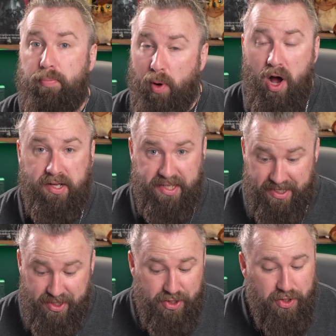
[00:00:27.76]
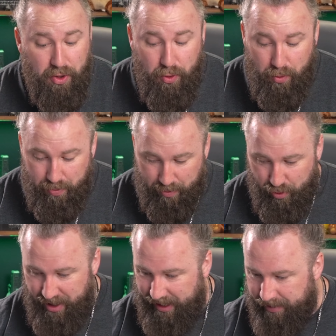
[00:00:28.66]
The box is super
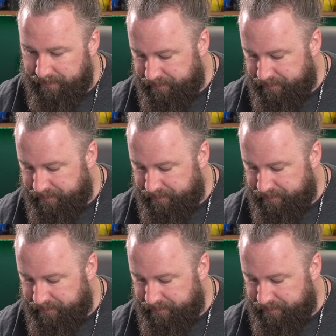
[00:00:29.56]
pretty.